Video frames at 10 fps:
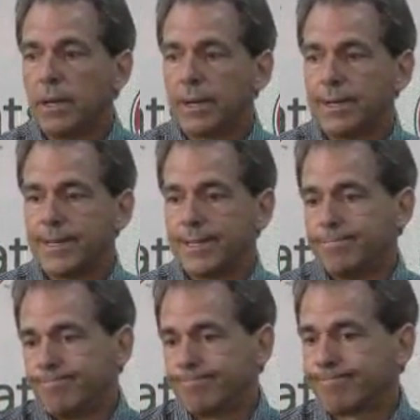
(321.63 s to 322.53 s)

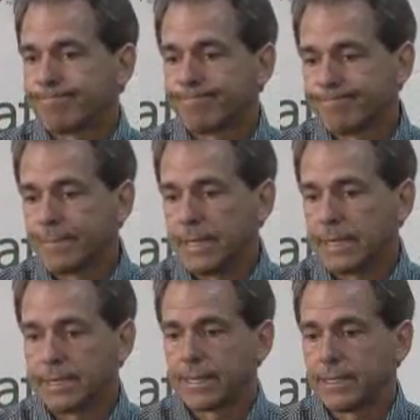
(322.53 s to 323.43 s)
and
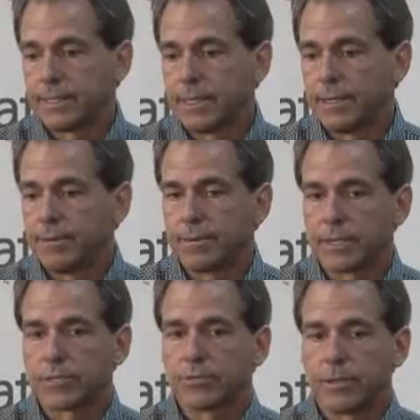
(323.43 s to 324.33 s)
I think he's done
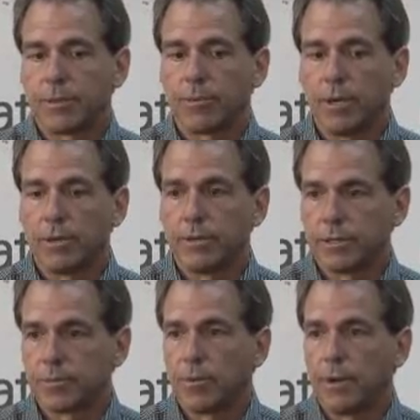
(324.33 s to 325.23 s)
extremely well to
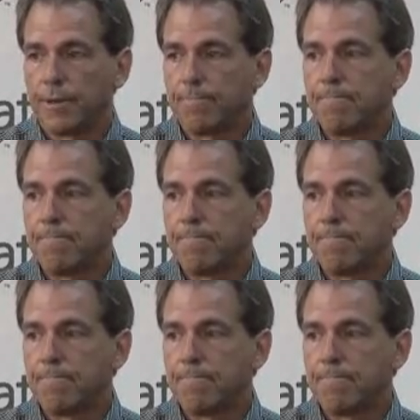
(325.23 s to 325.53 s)
this point.